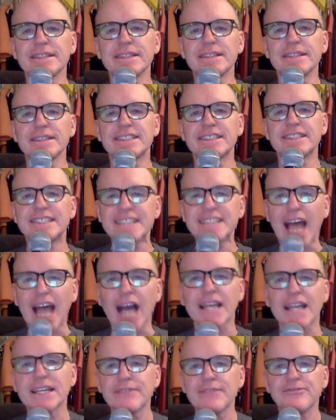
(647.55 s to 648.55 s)

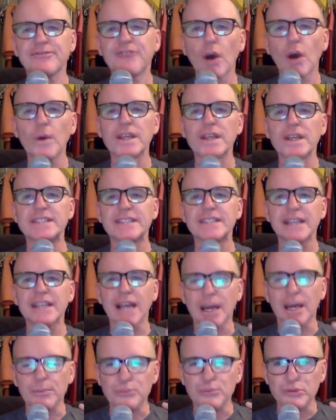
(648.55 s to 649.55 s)
stuck focusing on